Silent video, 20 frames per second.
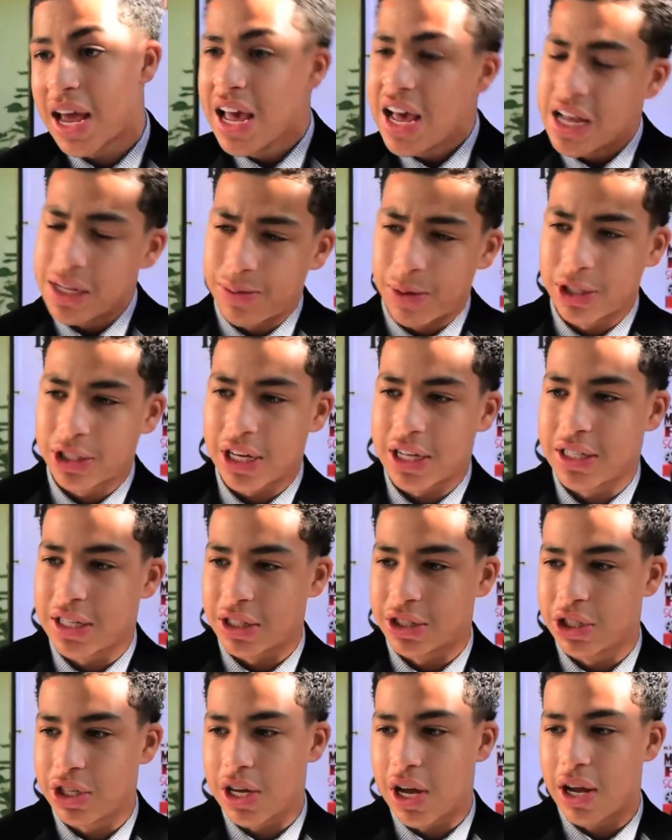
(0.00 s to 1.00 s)
especially at
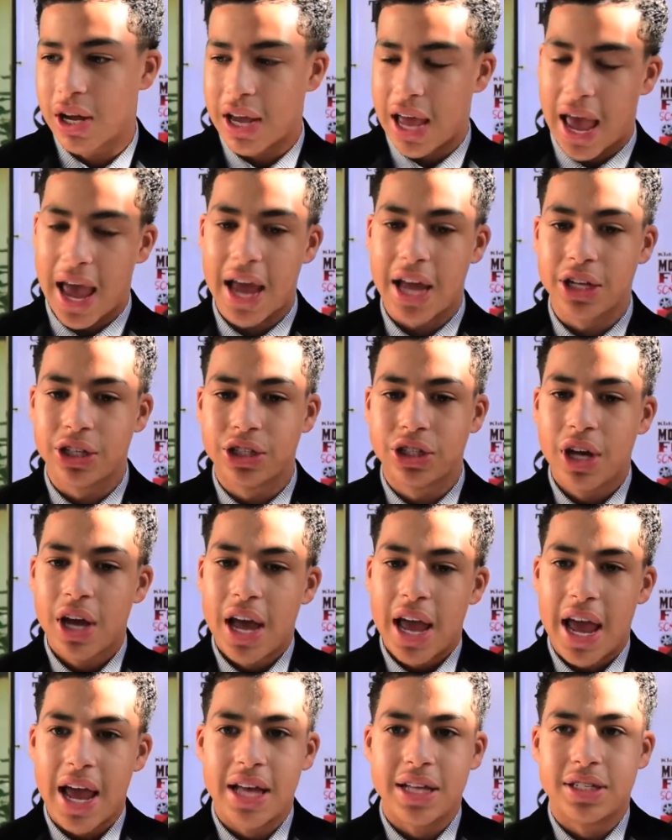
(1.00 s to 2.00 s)
such a young age,
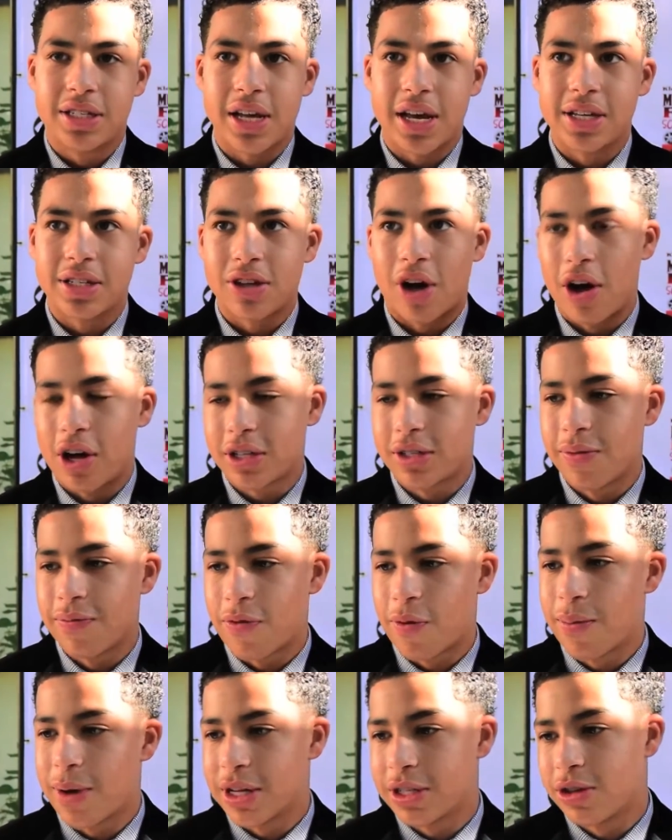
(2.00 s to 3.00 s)
is, is awesome
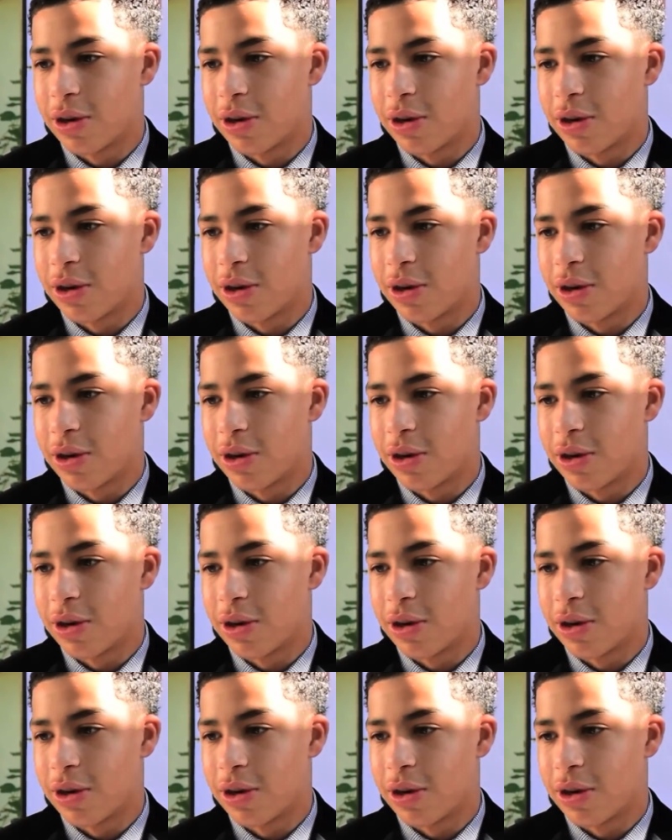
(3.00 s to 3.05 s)
for me.